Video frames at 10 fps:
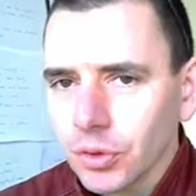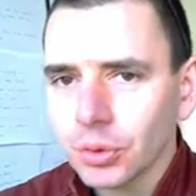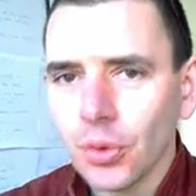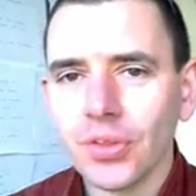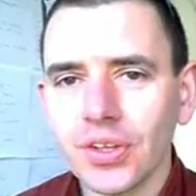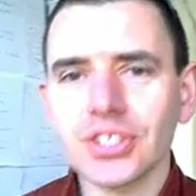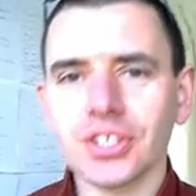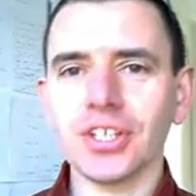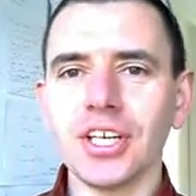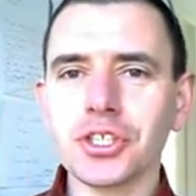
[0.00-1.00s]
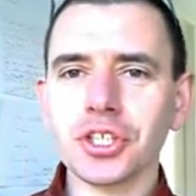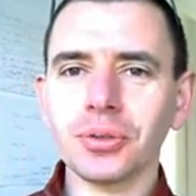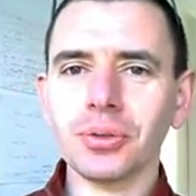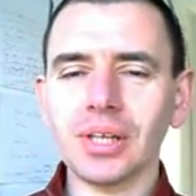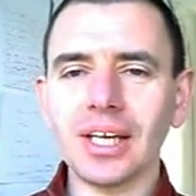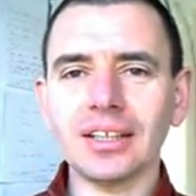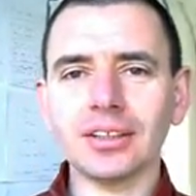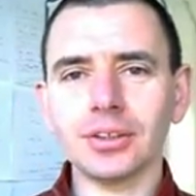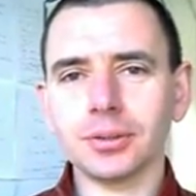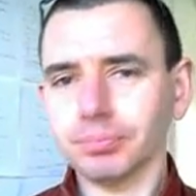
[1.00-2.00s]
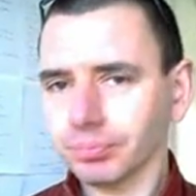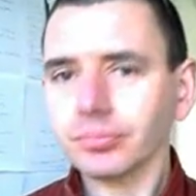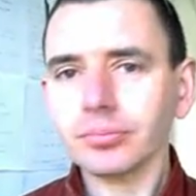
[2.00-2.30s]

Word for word: you know, things in, in general and uh,